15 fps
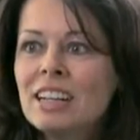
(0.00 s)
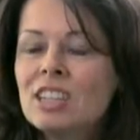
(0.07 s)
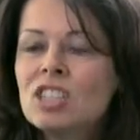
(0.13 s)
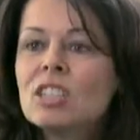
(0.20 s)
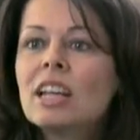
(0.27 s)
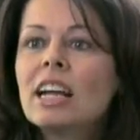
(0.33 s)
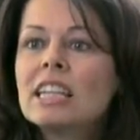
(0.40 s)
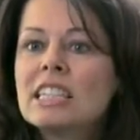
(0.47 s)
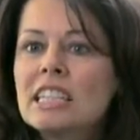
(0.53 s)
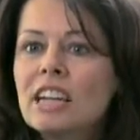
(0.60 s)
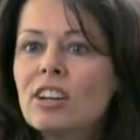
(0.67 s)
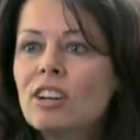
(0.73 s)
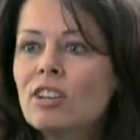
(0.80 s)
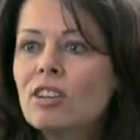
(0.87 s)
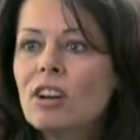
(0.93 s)
She said, I
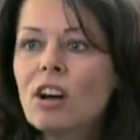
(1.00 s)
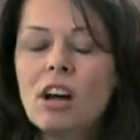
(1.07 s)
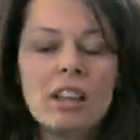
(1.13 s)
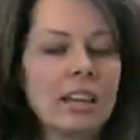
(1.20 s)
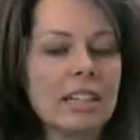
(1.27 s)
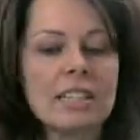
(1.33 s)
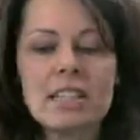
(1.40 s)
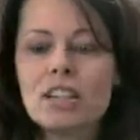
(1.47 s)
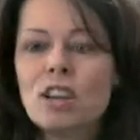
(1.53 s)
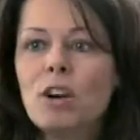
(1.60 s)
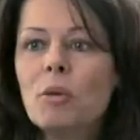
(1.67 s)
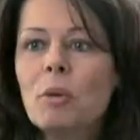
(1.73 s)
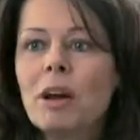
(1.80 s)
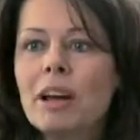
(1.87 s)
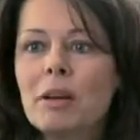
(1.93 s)
dare you to call it. I said,
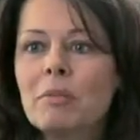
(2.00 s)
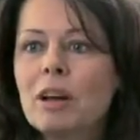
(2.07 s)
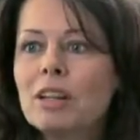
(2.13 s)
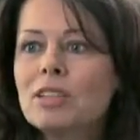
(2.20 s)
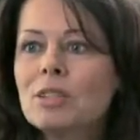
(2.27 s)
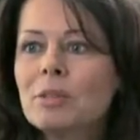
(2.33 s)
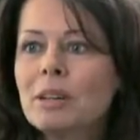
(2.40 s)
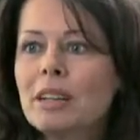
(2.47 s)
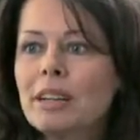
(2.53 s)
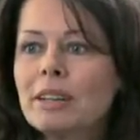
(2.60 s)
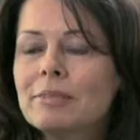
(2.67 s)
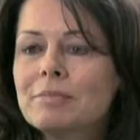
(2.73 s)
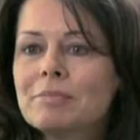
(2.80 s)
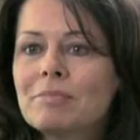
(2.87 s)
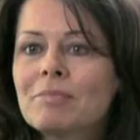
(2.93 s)
no way, I'm not doing
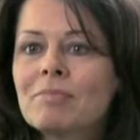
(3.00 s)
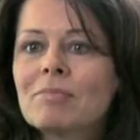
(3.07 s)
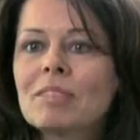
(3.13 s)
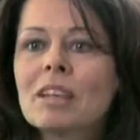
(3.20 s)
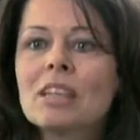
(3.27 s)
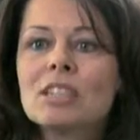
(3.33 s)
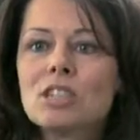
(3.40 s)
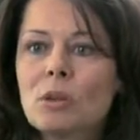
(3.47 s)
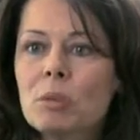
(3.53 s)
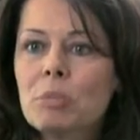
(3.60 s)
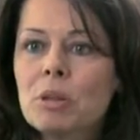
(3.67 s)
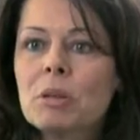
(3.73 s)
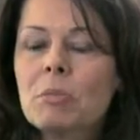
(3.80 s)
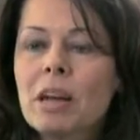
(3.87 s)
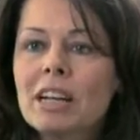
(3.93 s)
it. So I
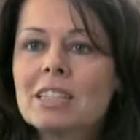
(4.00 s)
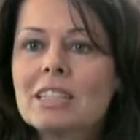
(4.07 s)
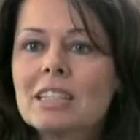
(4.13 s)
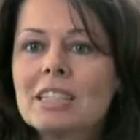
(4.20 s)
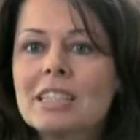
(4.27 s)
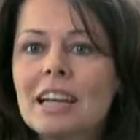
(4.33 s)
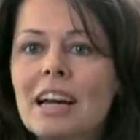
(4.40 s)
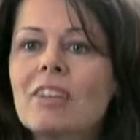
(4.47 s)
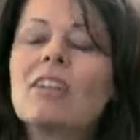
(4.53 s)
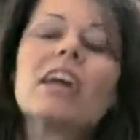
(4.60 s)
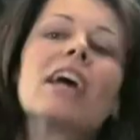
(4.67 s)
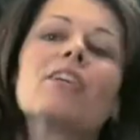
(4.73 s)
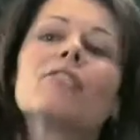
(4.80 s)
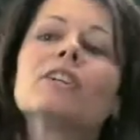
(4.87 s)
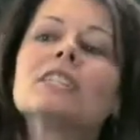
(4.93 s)
put the magazine down.
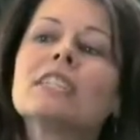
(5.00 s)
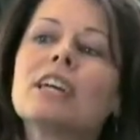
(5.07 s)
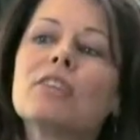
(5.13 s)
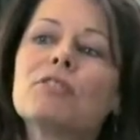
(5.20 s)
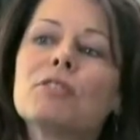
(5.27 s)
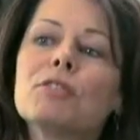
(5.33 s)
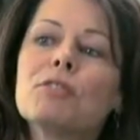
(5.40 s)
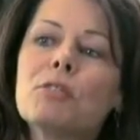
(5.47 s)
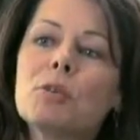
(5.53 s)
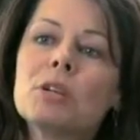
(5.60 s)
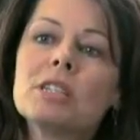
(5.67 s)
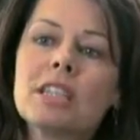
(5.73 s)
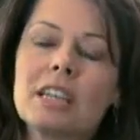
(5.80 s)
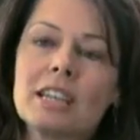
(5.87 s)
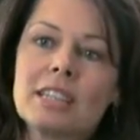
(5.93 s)
Every day for 4
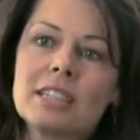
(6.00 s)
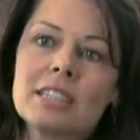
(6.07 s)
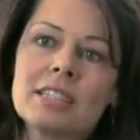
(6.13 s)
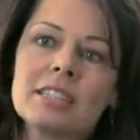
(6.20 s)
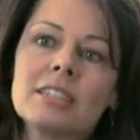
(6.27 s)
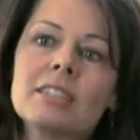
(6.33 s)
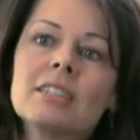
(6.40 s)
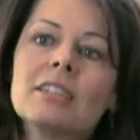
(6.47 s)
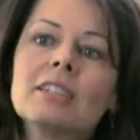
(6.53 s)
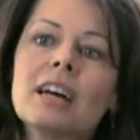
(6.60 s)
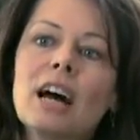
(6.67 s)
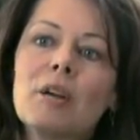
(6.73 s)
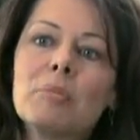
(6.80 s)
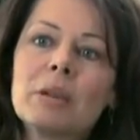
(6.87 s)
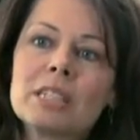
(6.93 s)
days,
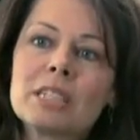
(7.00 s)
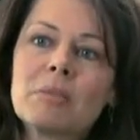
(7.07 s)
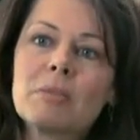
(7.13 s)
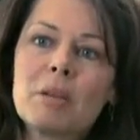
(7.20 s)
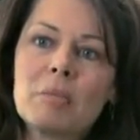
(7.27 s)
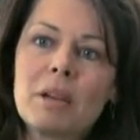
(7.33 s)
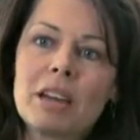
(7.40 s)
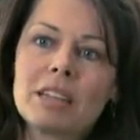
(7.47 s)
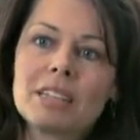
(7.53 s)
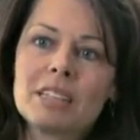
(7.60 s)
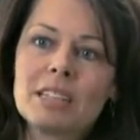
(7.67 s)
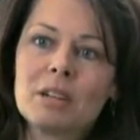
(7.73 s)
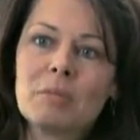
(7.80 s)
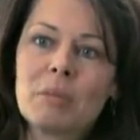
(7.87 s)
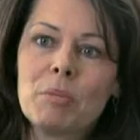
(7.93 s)
I picked up that
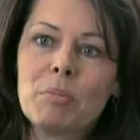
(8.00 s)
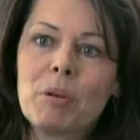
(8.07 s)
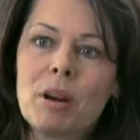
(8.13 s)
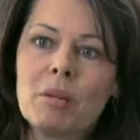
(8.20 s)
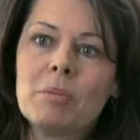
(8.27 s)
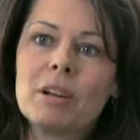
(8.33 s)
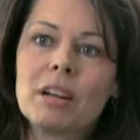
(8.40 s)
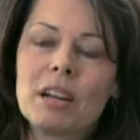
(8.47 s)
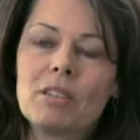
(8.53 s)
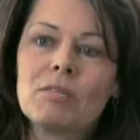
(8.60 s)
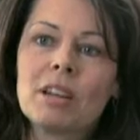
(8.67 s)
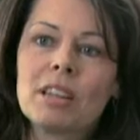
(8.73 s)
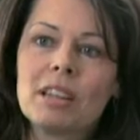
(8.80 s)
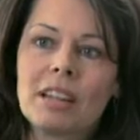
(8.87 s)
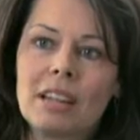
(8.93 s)
magazine apartment and I
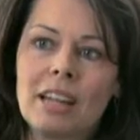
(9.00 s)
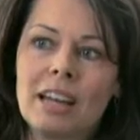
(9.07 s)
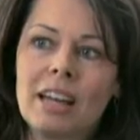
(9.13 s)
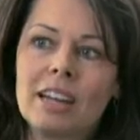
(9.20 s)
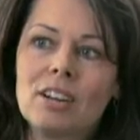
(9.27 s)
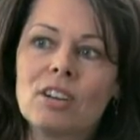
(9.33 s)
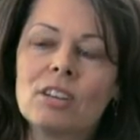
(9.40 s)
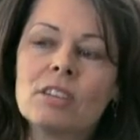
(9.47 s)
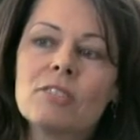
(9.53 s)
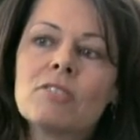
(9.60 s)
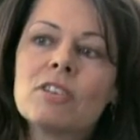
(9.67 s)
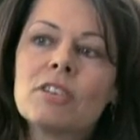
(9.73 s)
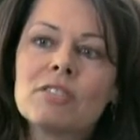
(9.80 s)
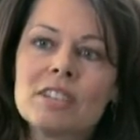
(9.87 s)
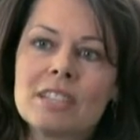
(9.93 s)
read that ad. And on the
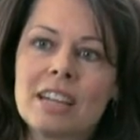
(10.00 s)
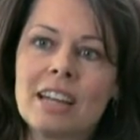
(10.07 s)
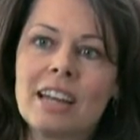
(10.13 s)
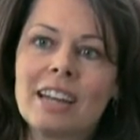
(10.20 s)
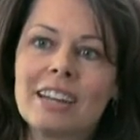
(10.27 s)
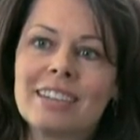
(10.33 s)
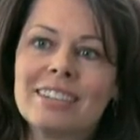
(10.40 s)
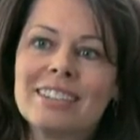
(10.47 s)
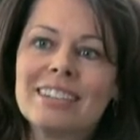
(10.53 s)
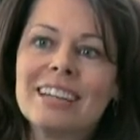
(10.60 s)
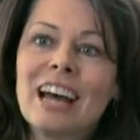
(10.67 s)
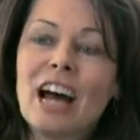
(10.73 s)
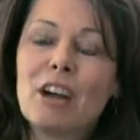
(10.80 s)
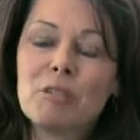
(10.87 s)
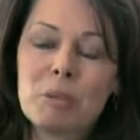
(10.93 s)
5th day,
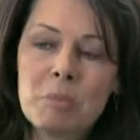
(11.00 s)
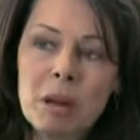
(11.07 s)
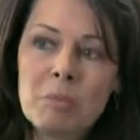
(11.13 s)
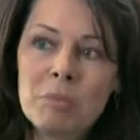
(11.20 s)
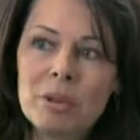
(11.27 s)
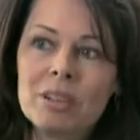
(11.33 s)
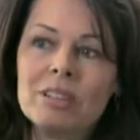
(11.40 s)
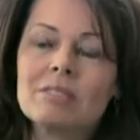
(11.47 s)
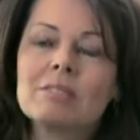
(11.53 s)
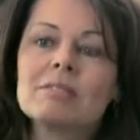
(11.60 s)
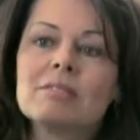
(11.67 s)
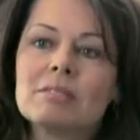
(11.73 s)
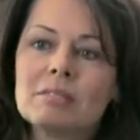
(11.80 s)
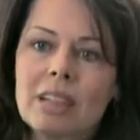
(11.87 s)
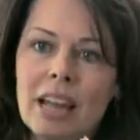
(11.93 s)
I remembered
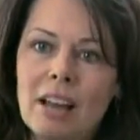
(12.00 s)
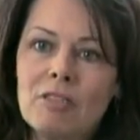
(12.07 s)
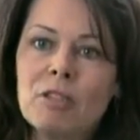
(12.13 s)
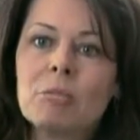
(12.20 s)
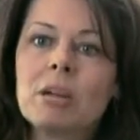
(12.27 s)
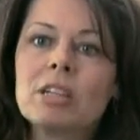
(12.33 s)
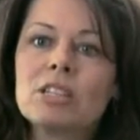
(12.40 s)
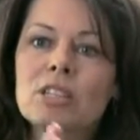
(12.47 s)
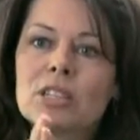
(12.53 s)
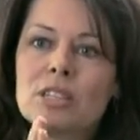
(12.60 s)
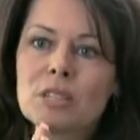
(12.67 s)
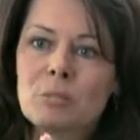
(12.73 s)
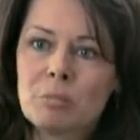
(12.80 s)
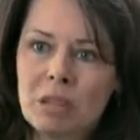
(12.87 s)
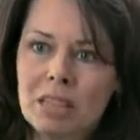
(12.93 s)

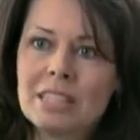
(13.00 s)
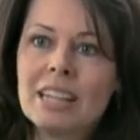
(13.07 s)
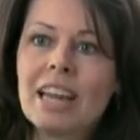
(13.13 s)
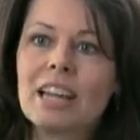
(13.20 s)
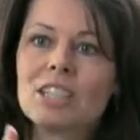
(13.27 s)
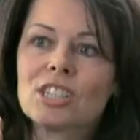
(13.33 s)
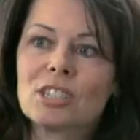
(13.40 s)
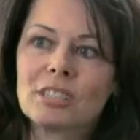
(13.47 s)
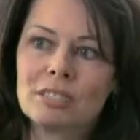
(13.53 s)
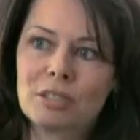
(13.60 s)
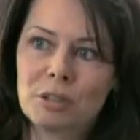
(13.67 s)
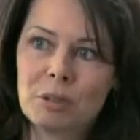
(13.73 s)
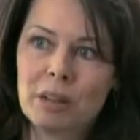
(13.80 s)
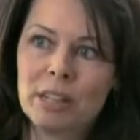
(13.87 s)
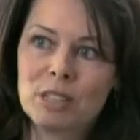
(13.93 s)
affirmations plus action
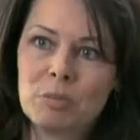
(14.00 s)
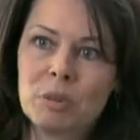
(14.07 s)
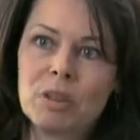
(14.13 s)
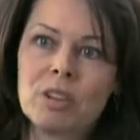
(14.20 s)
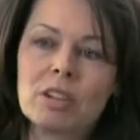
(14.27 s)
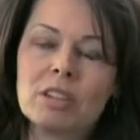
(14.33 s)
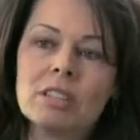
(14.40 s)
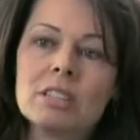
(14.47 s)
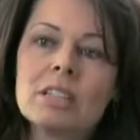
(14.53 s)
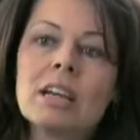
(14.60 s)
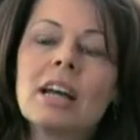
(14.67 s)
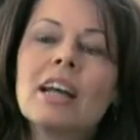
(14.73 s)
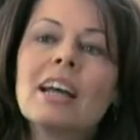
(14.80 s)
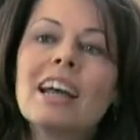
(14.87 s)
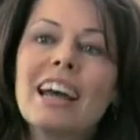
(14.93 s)
creates miracles.
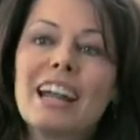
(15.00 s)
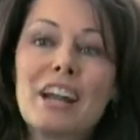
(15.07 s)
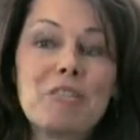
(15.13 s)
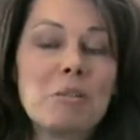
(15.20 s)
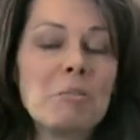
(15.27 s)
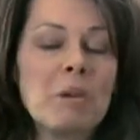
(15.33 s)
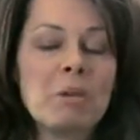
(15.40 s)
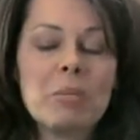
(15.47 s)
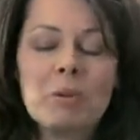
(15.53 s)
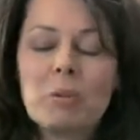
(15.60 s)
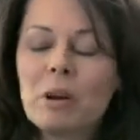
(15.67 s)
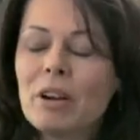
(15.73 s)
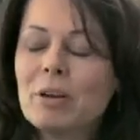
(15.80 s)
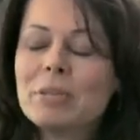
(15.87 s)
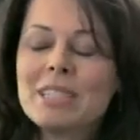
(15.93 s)
And I remember
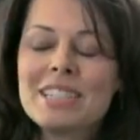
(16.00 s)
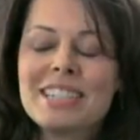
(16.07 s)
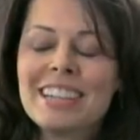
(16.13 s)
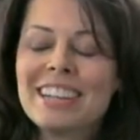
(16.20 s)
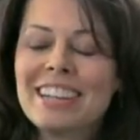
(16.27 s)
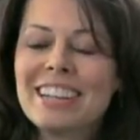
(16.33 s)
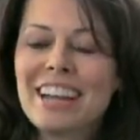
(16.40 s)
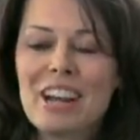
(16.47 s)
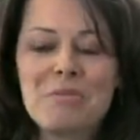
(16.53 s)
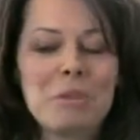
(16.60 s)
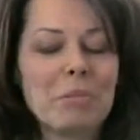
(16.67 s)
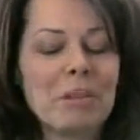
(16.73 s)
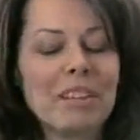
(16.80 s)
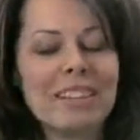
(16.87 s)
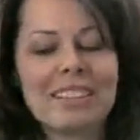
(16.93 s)
where I was standing. I
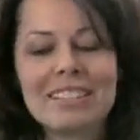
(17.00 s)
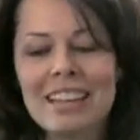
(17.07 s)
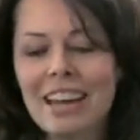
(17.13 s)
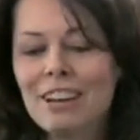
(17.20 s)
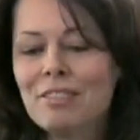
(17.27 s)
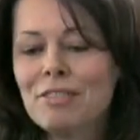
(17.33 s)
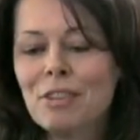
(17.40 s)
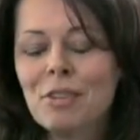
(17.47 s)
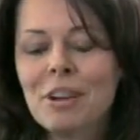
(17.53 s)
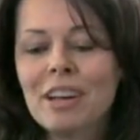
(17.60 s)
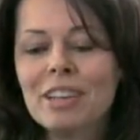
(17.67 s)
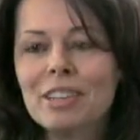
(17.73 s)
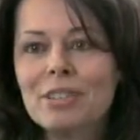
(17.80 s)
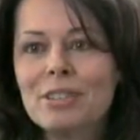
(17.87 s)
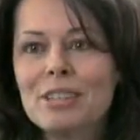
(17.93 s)
remember the exact phone I
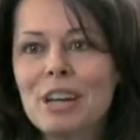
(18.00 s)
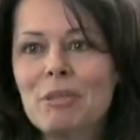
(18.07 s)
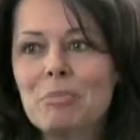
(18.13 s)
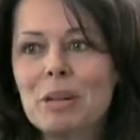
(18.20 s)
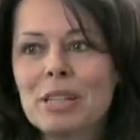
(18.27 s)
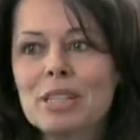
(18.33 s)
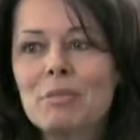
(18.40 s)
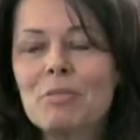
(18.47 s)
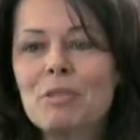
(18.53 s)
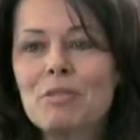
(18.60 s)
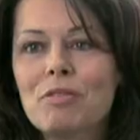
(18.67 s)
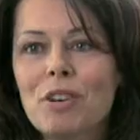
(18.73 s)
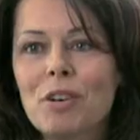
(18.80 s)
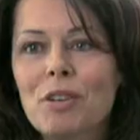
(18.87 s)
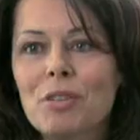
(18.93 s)
used. I picked up the
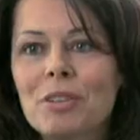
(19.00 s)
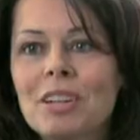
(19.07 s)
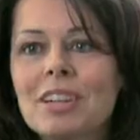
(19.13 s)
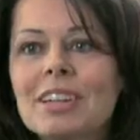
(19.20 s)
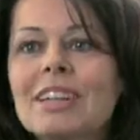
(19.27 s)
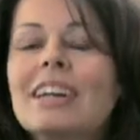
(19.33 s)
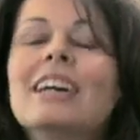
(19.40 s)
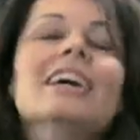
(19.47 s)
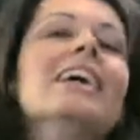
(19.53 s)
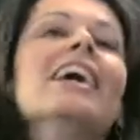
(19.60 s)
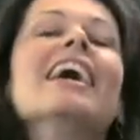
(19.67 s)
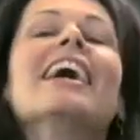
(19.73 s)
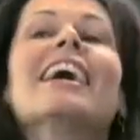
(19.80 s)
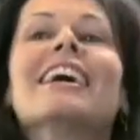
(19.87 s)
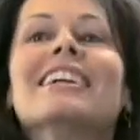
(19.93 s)
phone
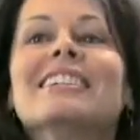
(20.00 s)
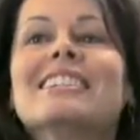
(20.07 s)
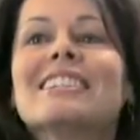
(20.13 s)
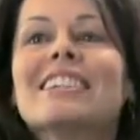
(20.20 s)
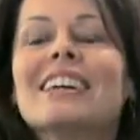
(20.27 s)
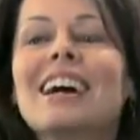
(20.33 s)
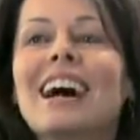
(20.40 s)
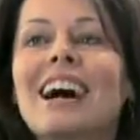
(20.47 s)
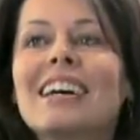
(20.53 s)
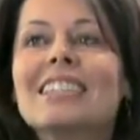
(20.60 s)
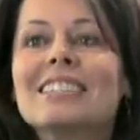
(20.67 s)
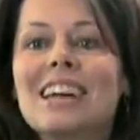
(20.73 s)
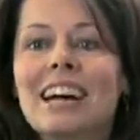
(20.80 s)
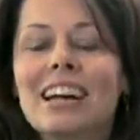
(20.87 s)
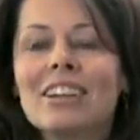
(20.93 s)
and I
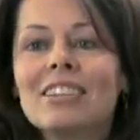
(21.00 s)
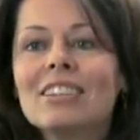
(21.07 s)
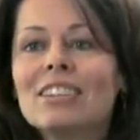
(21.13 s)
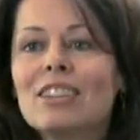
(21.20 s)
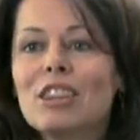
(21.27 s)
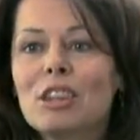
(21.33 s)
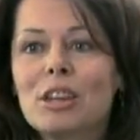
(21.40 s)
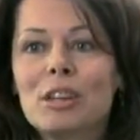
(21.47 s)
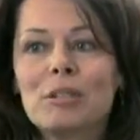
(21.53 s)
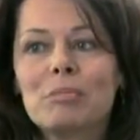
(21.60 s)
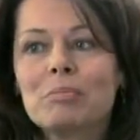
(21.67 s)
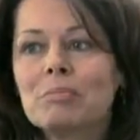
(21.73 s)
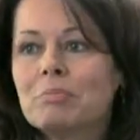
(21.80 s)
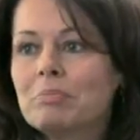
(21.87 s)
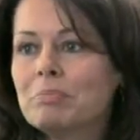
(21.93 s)
dialed the
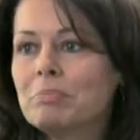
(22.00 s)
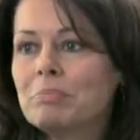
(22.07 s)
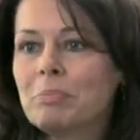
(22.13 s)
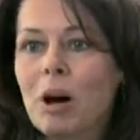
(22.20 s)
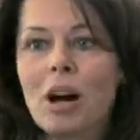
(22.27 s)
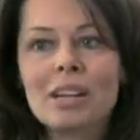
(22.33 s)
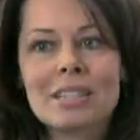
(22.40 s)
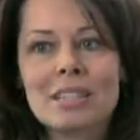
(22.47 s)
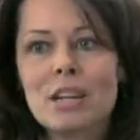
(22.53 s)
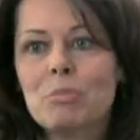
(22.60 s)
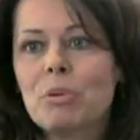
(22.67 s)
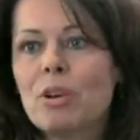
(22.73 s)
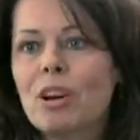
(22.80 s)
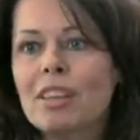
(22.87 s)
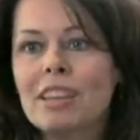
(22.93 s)
box
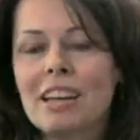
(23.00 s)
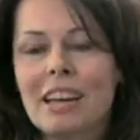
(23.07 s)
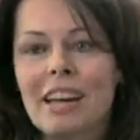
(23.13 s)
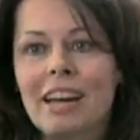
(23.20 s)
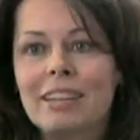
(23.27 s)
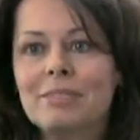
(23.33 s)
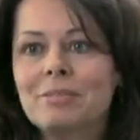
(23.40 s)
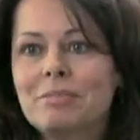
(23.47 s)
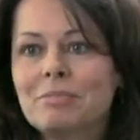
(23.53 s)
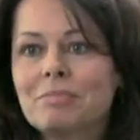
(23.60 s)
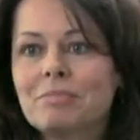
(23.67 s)
number on the ad.